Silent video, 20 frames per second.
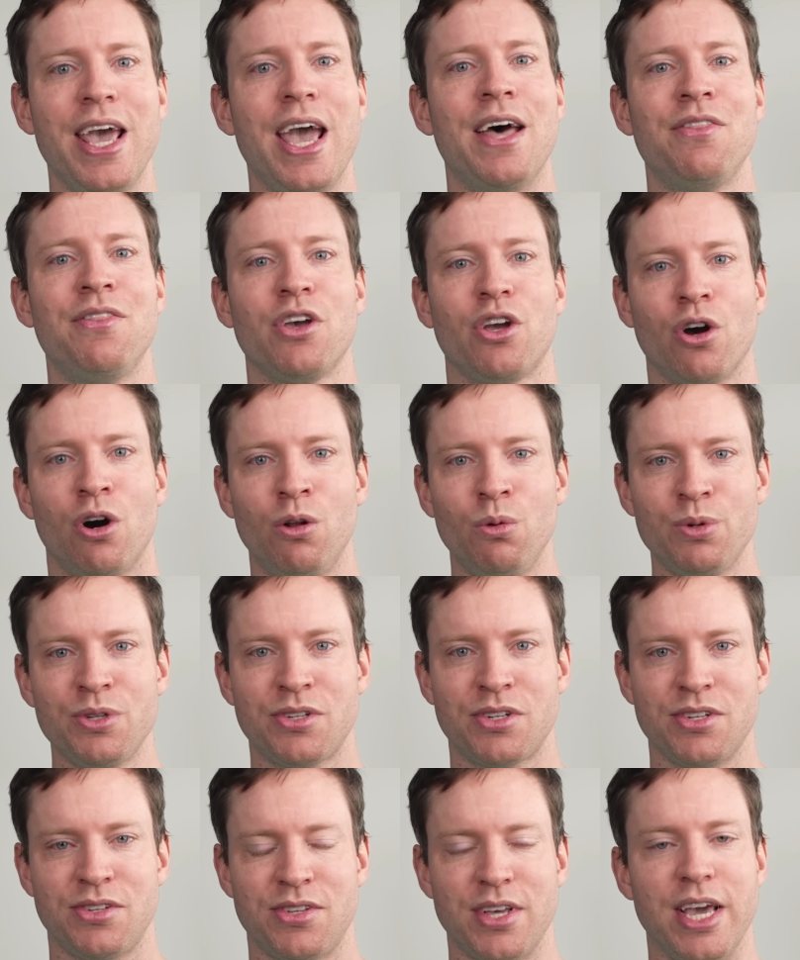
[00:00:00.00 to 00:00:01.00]
And the goal was
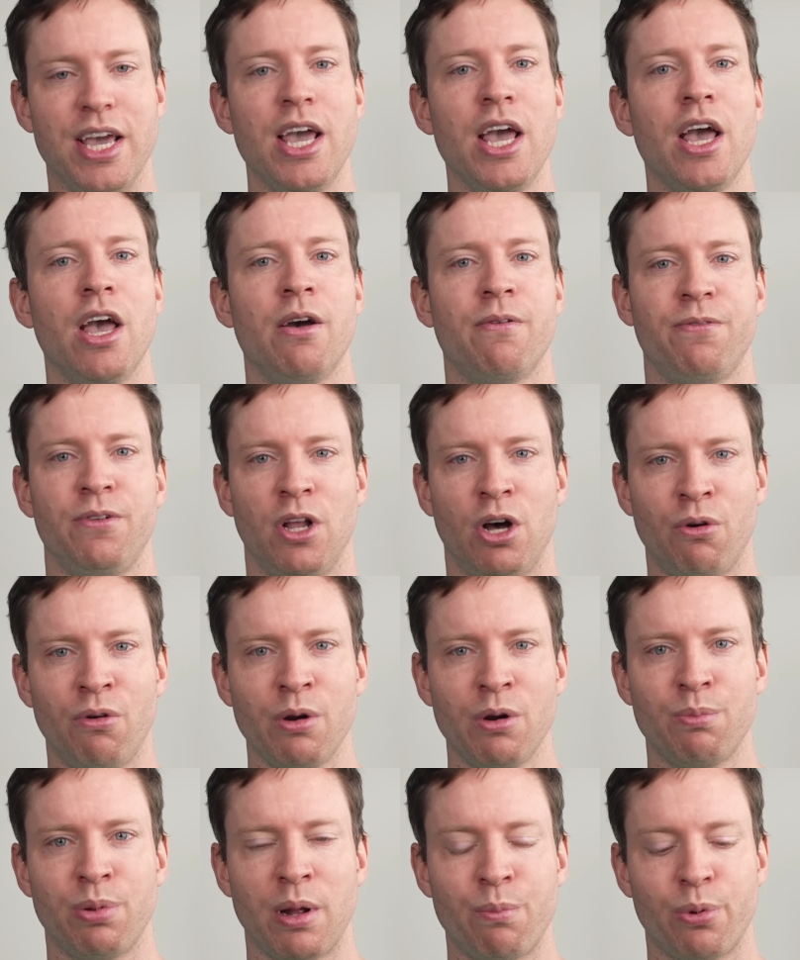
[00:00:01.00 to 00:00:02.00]
to see if
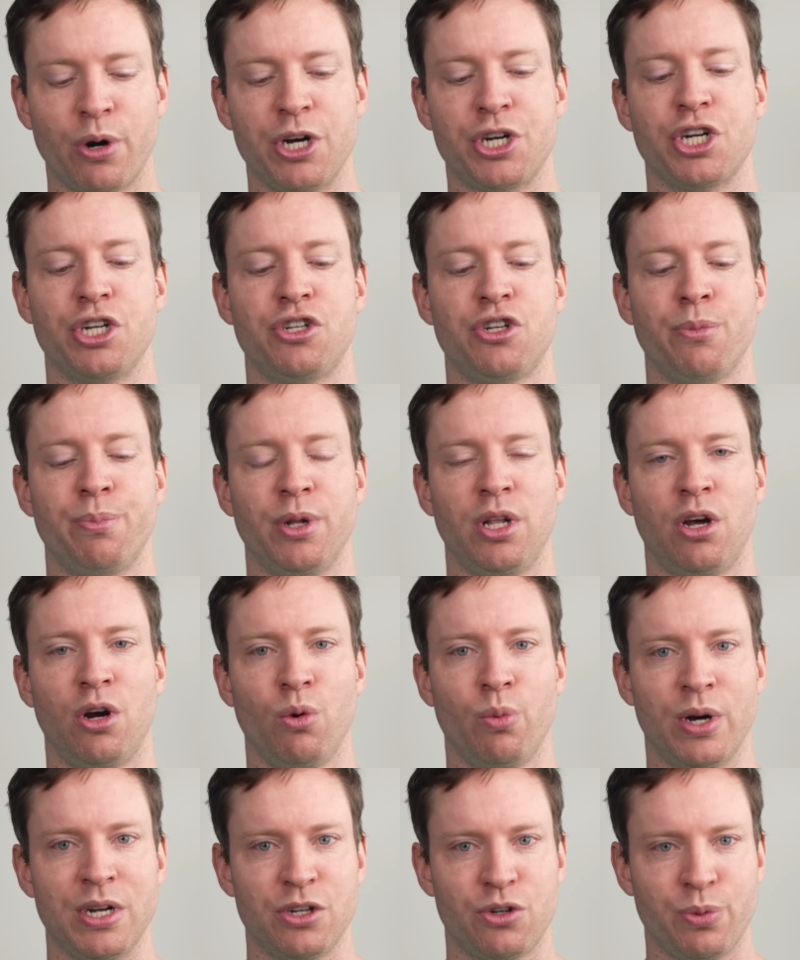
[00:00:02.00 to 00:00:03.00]
lowering blood pressure to below
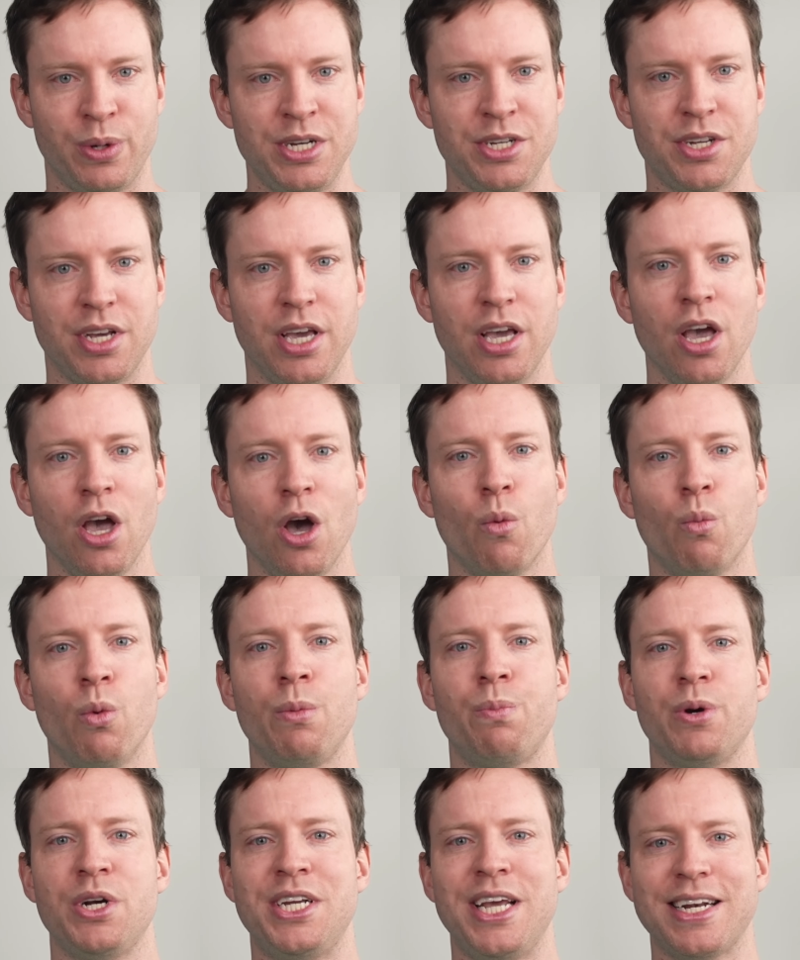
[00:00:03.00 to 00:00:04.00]
120 would
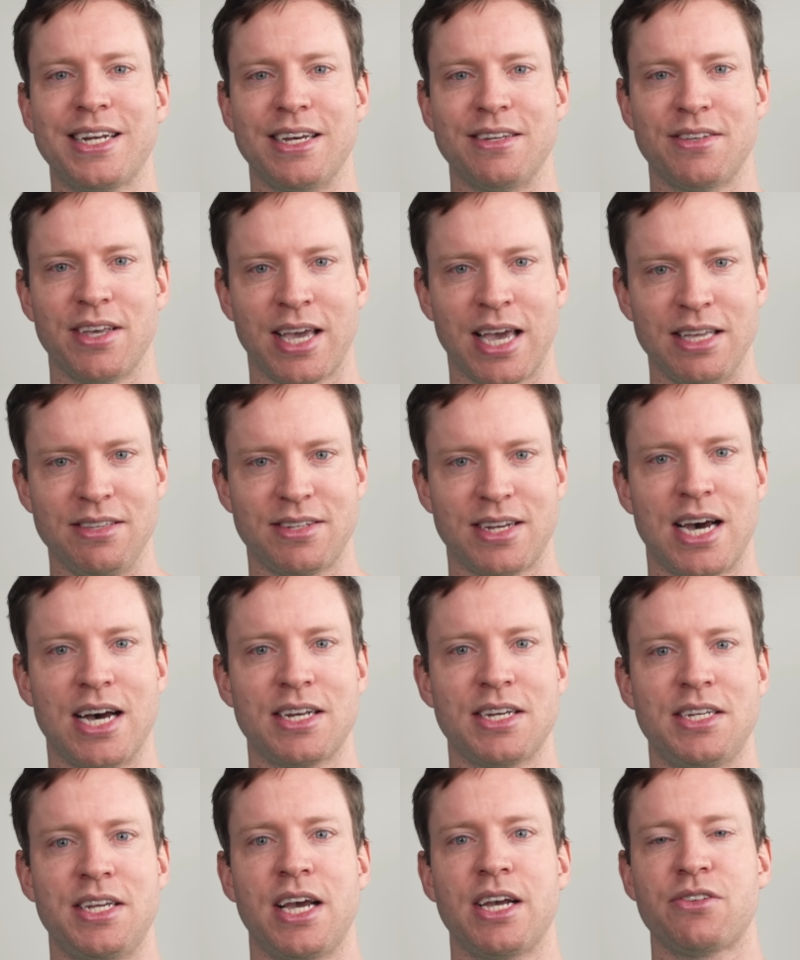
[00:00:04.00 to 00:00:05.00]
protect us against
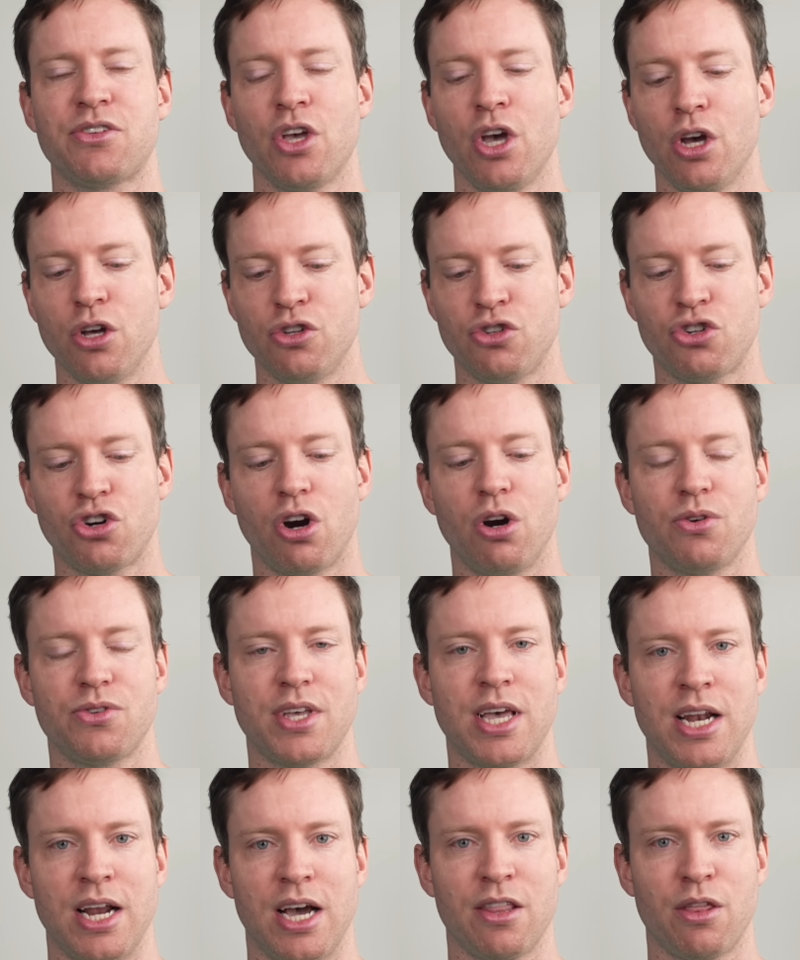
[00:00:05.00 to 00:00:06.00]
heart attacks, strokes,
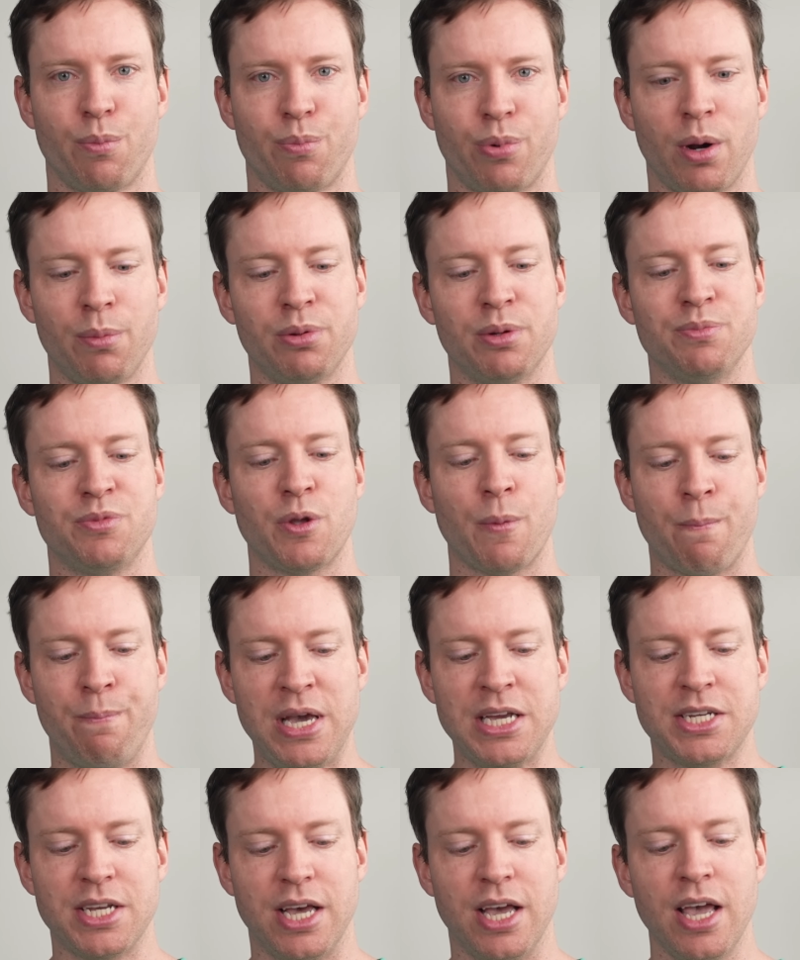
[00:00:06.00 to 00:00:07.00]
and other problems
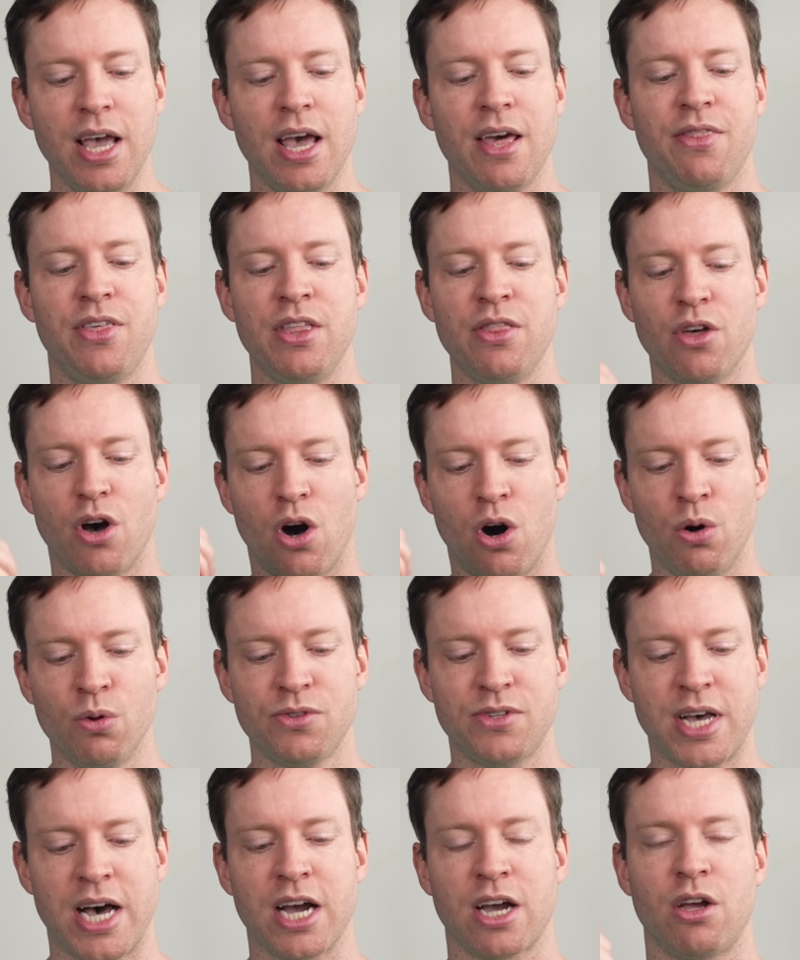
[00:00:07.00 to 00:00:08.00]
better than the
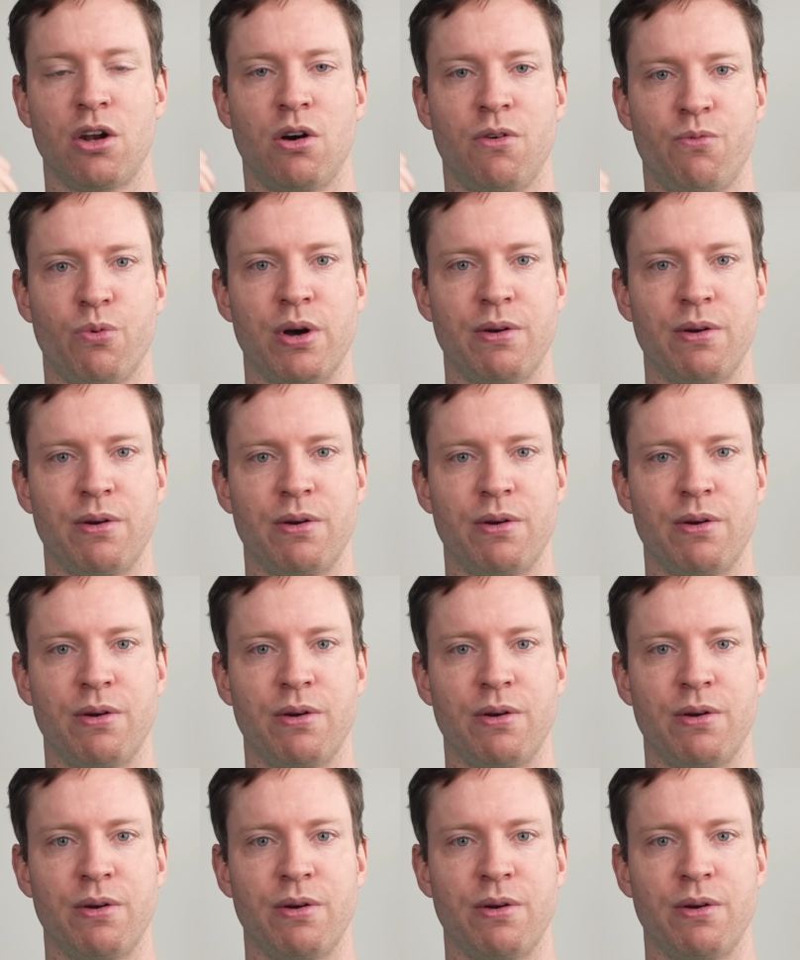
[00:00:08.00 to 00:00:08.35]
old target of